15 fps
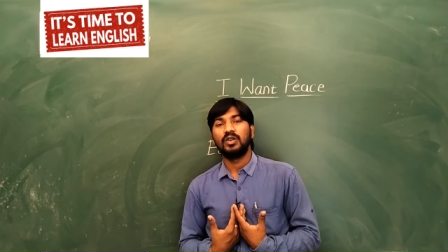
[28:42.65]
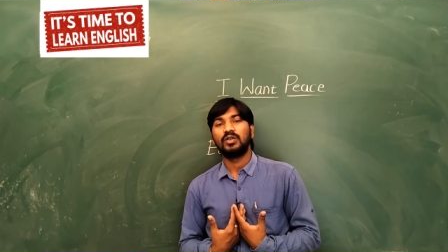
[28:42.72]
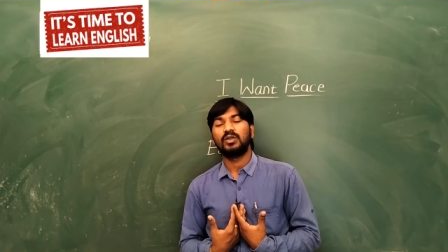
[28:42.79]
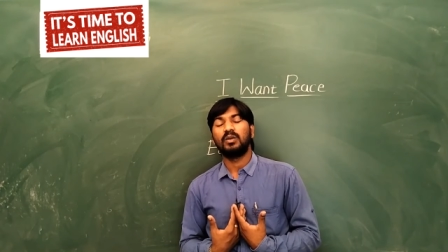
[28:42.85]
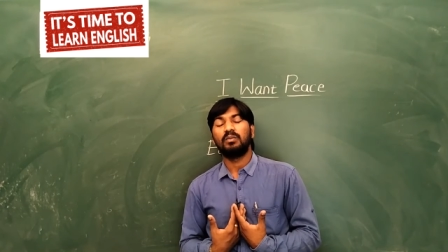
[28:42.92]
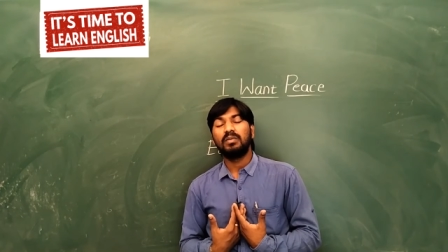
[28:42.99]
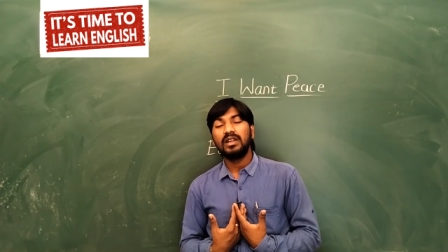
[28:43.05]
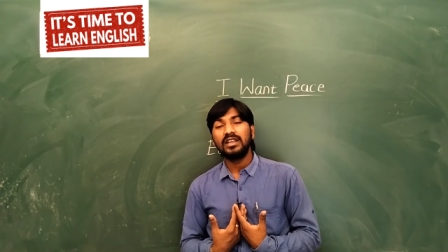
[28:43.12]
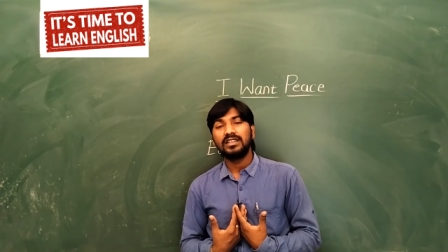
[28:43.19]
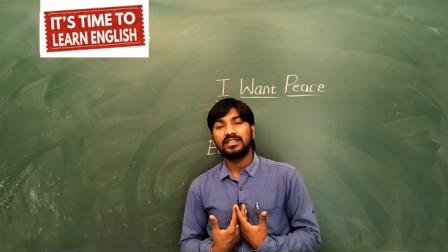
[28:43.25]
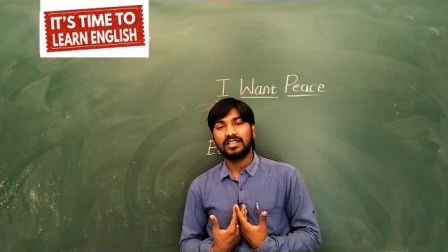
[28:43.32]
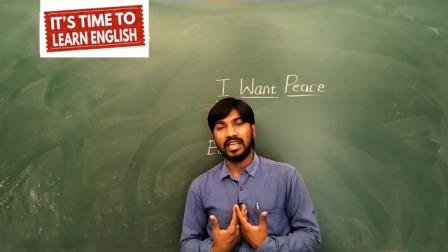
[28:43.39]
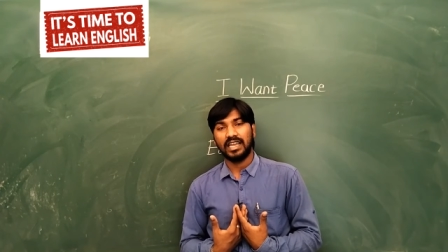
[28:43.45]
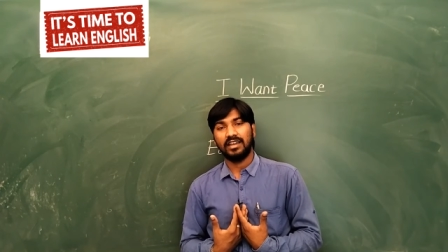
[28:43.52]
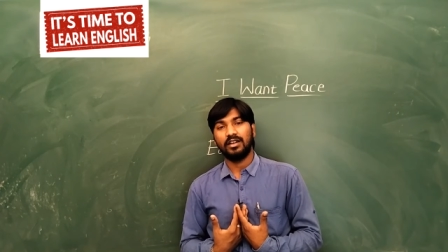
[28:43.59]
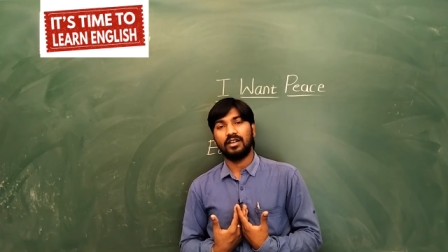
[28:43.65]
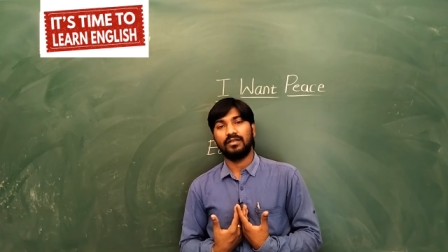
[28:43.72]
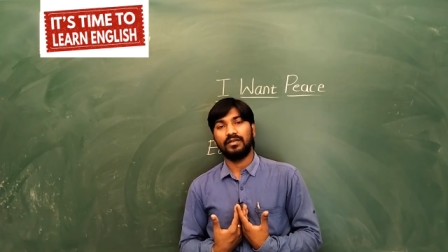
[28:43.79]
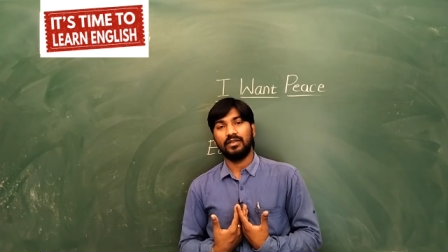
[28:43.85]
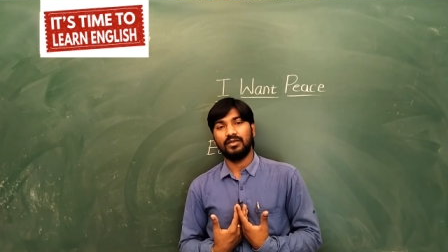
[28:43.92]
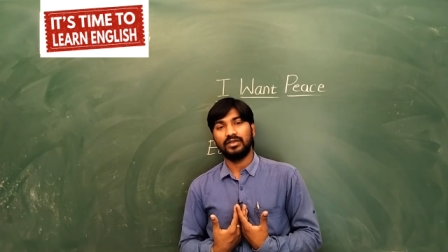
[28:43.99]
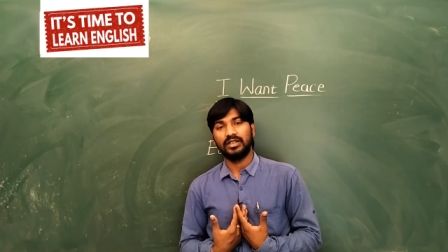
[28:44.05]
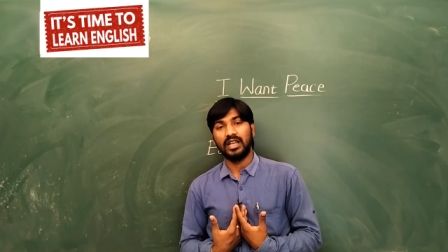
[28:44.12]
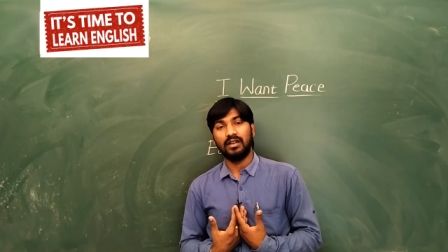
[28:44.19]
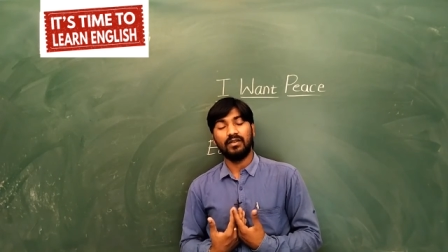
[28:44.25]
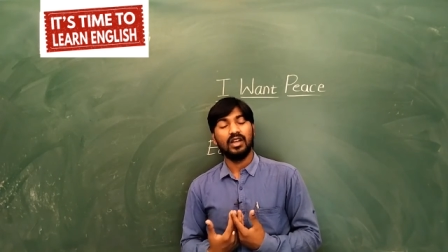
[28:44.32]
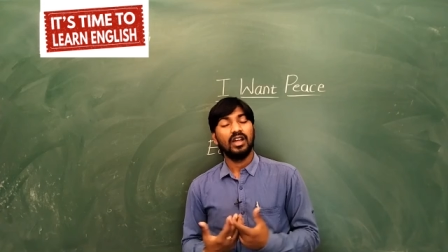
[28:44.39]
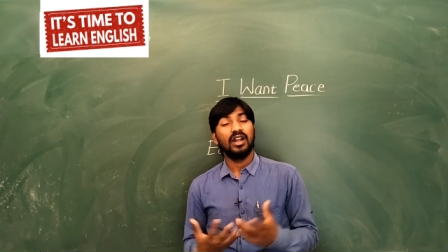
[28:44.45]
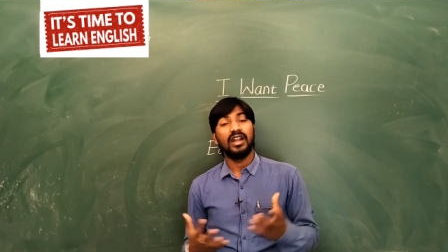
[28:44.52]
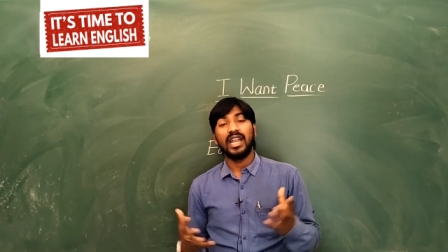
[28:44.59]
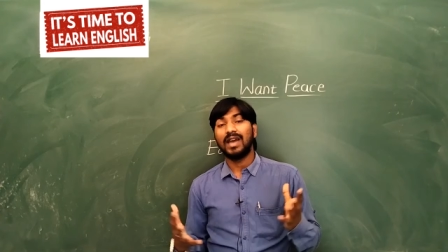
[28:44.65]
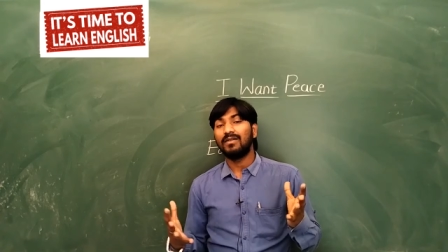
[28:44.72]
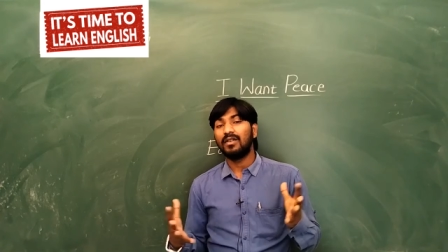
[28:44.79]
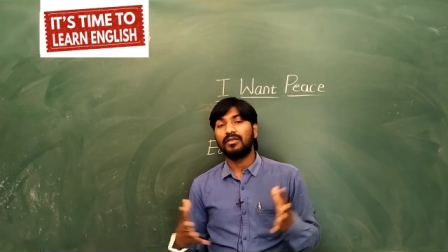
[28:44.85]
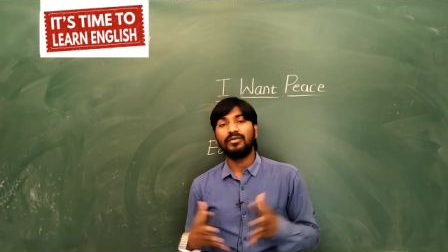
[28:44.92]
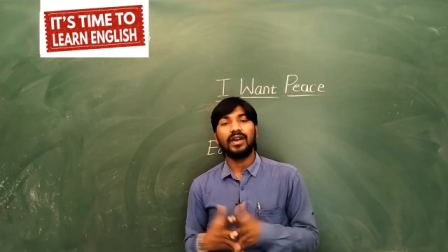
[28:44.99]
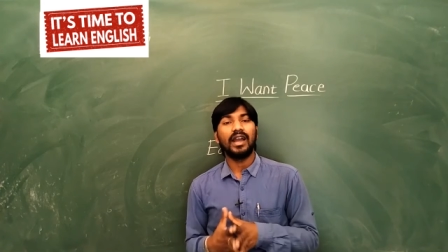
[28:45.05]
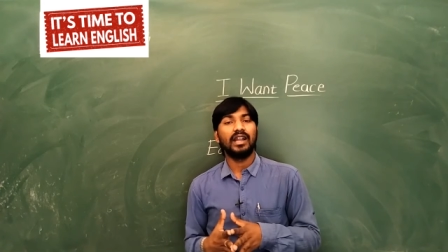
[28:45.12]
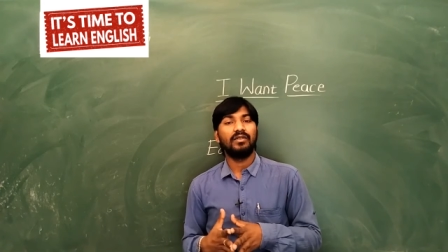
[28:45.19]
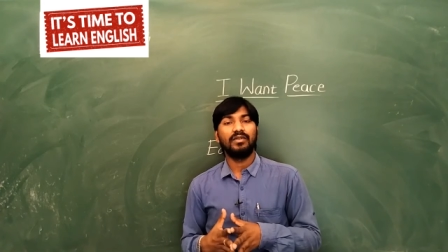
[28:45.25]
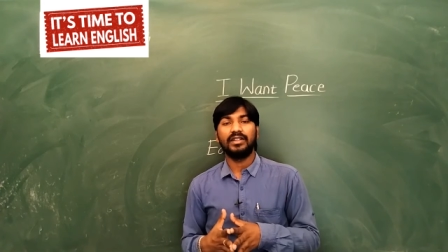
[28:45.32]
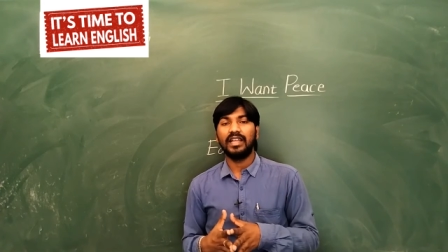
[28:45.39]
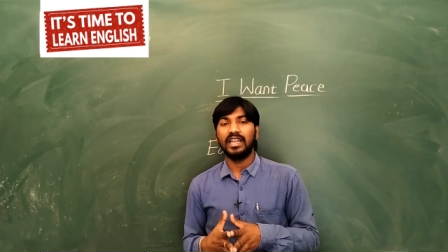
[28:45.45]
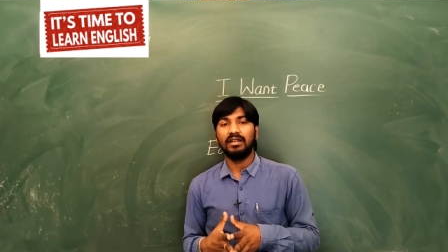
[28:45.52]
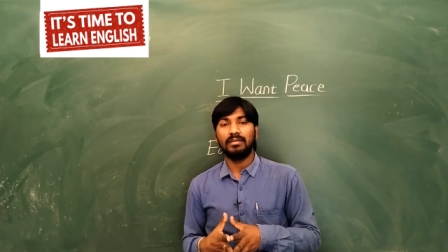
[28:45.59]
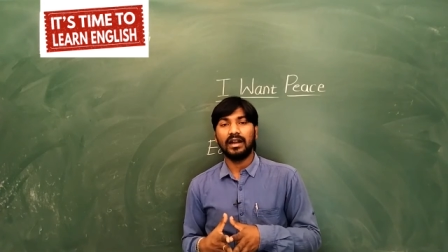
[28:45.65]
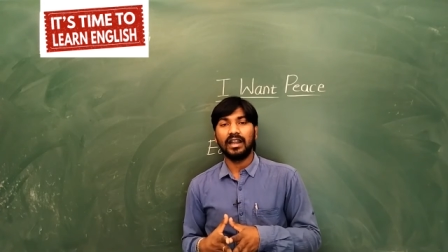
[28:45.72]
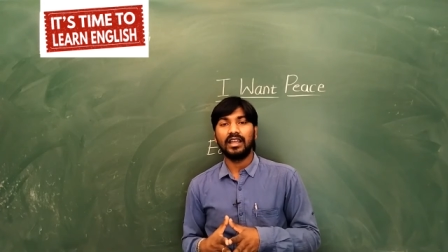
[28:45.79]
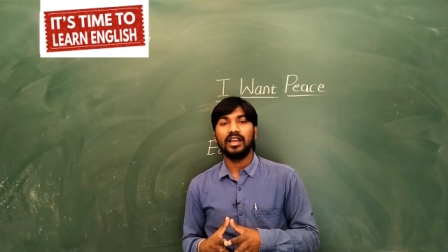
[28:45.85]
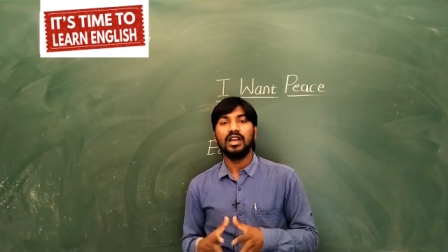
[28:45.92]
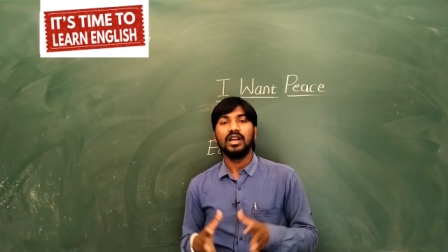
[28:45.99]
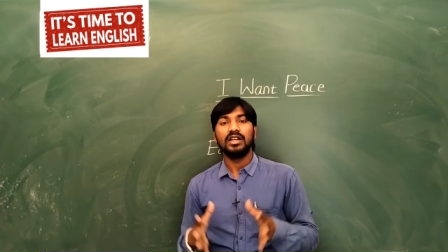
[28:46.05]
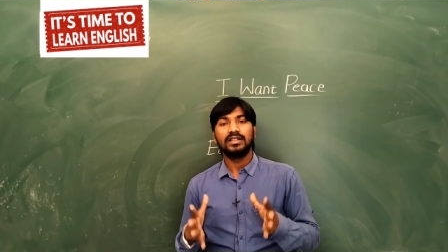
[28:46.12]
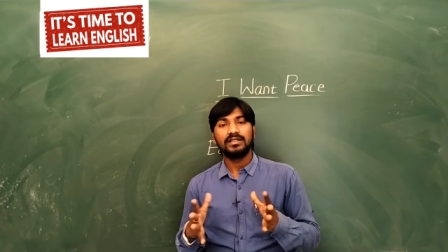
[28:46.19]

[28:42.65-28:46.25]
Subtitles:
So please take care of yourself. Never fight with anybody.